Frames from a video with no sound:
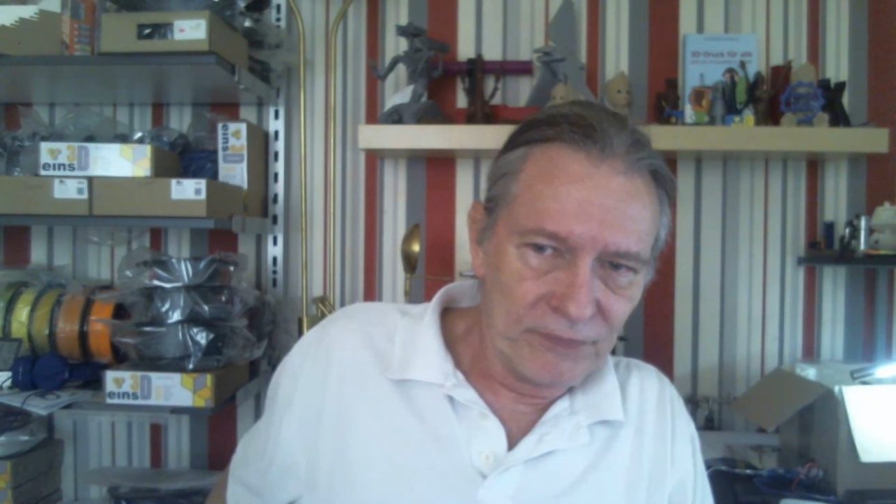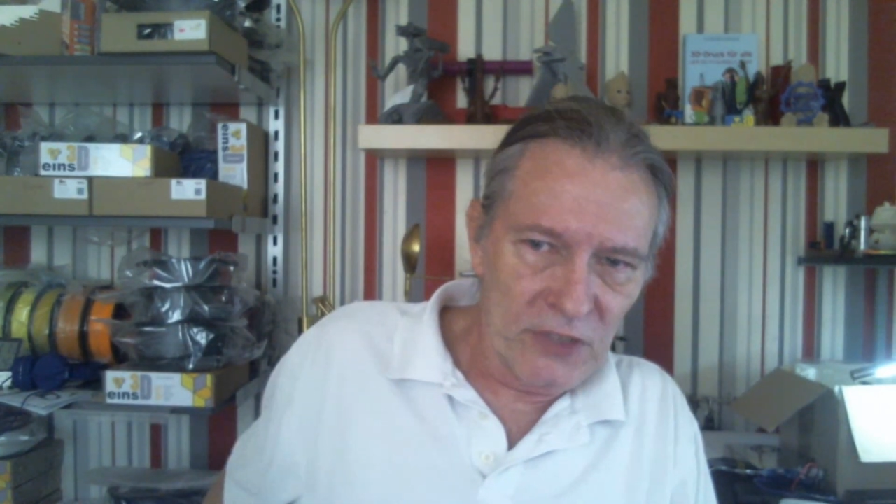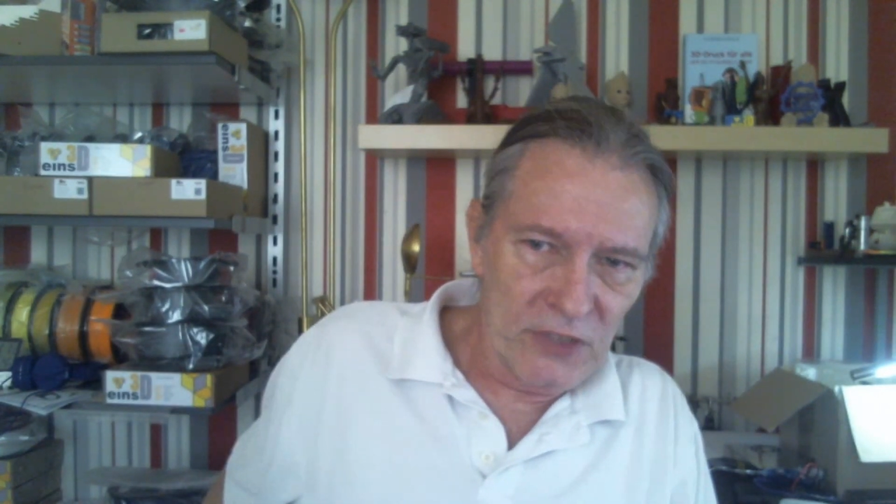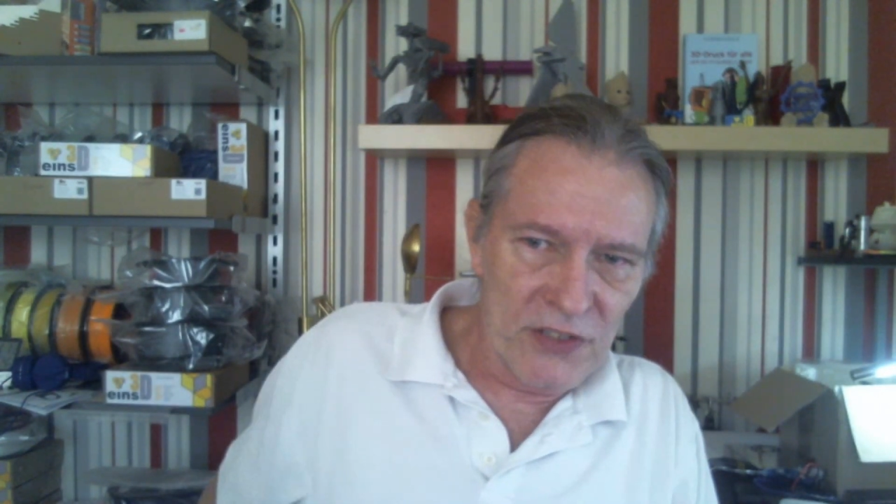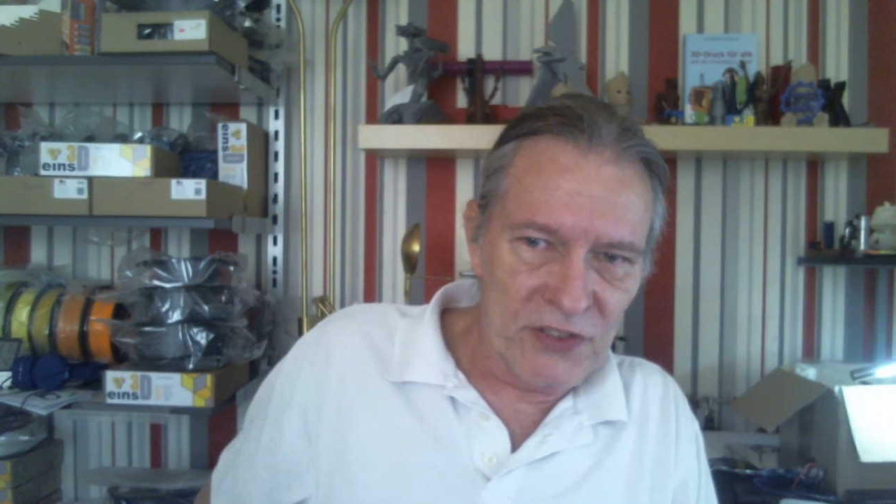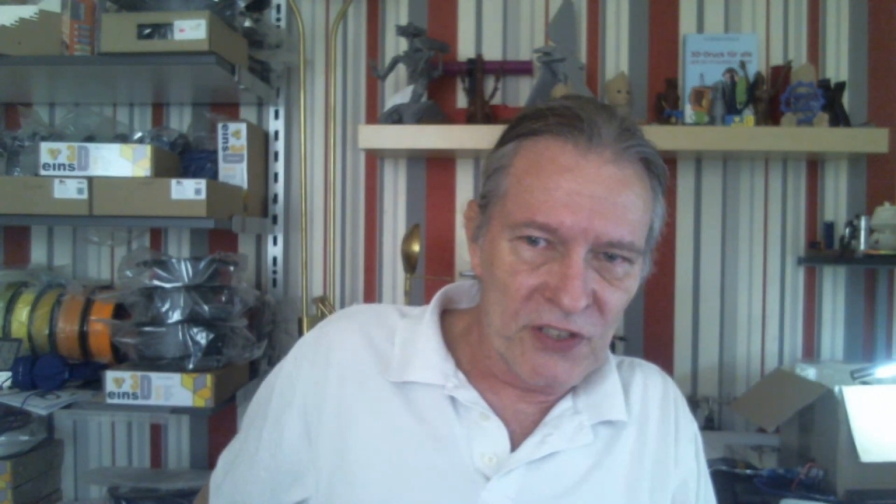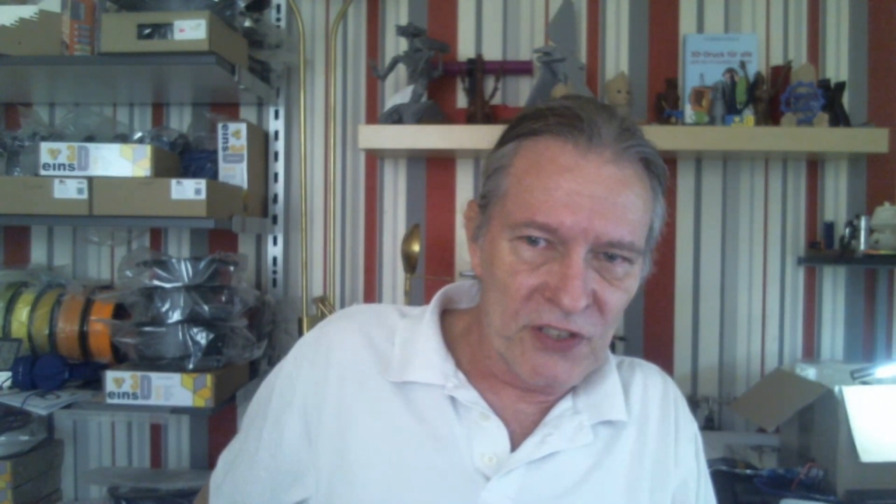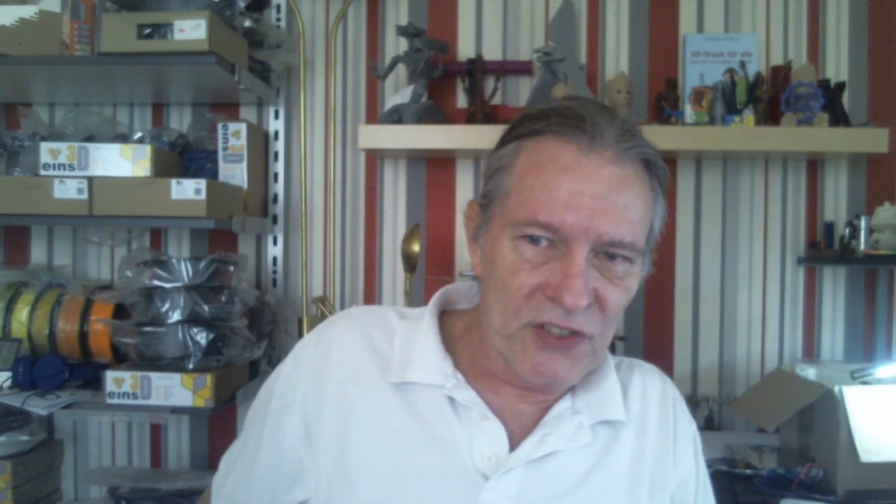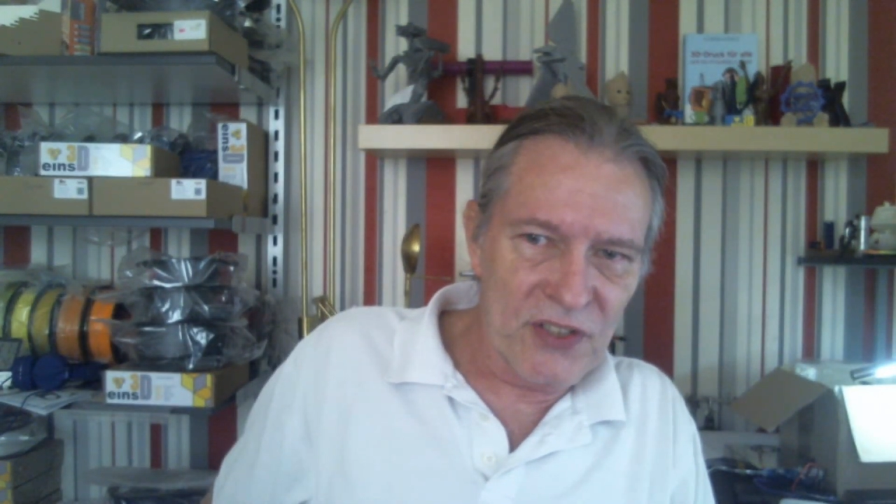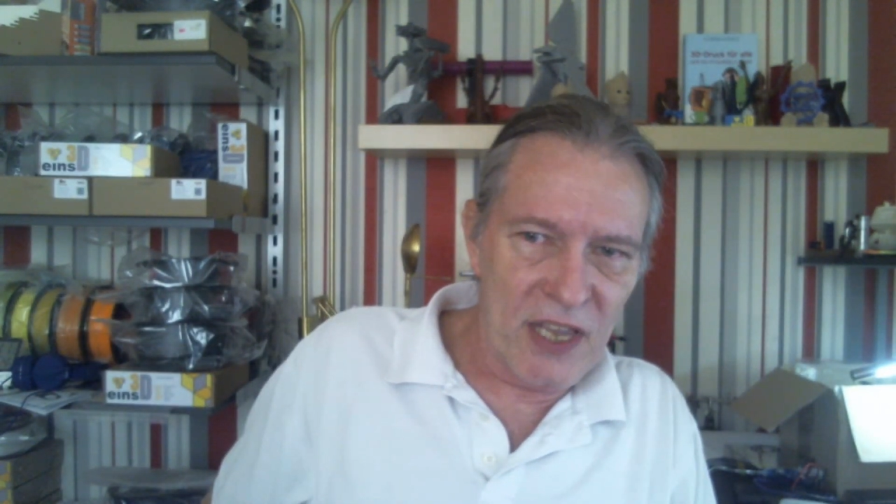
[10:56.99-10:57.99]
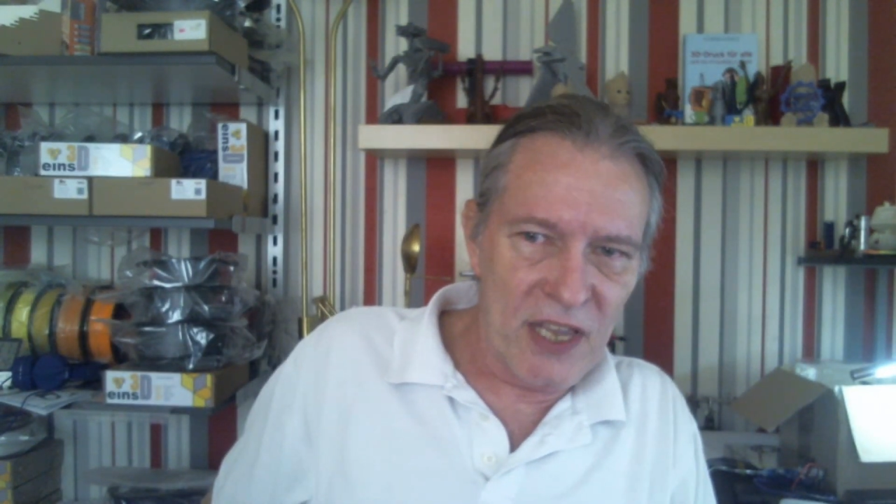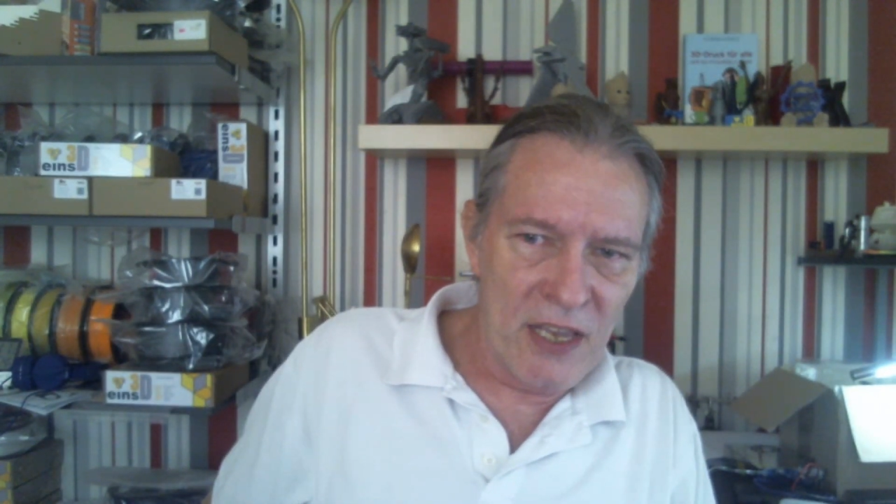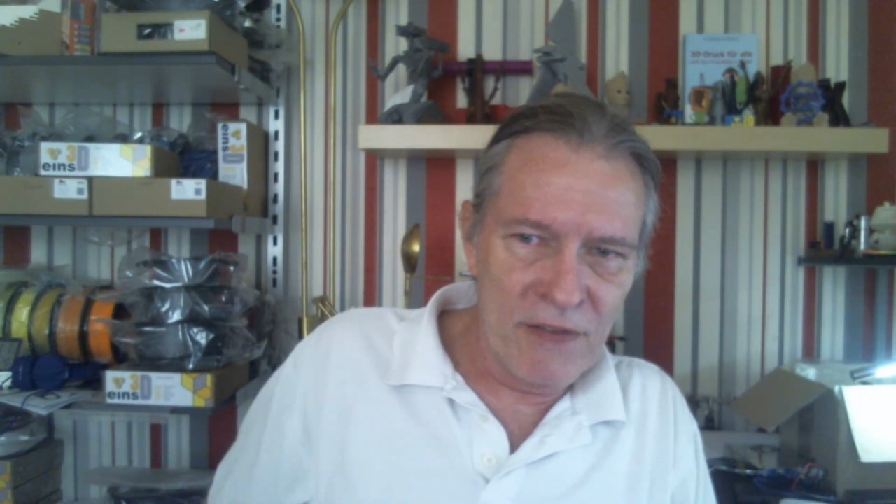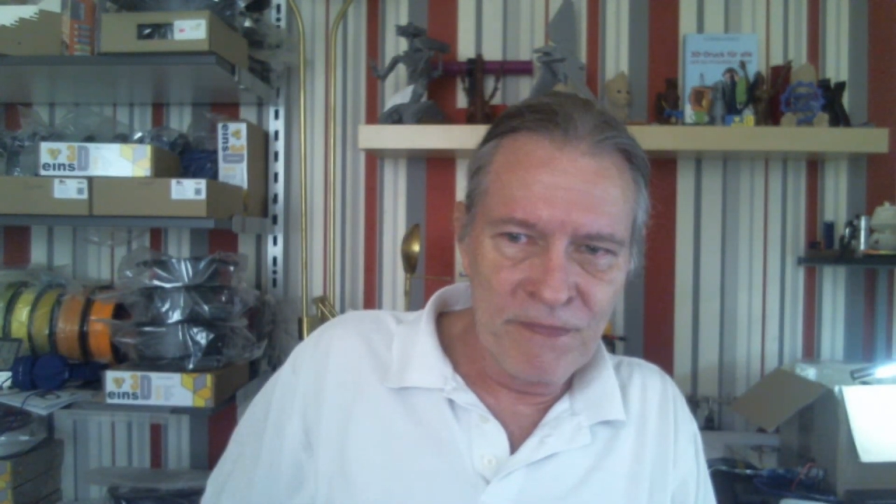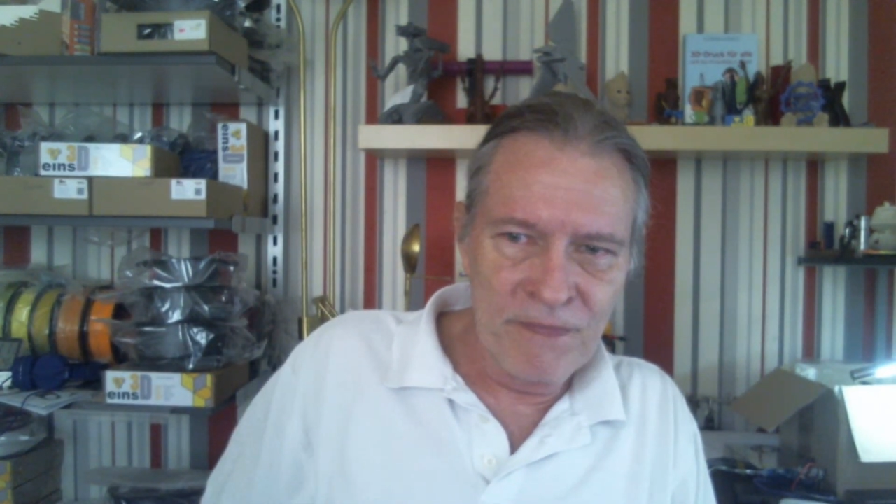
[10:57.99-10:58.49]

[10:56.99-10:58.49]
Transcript: let's just say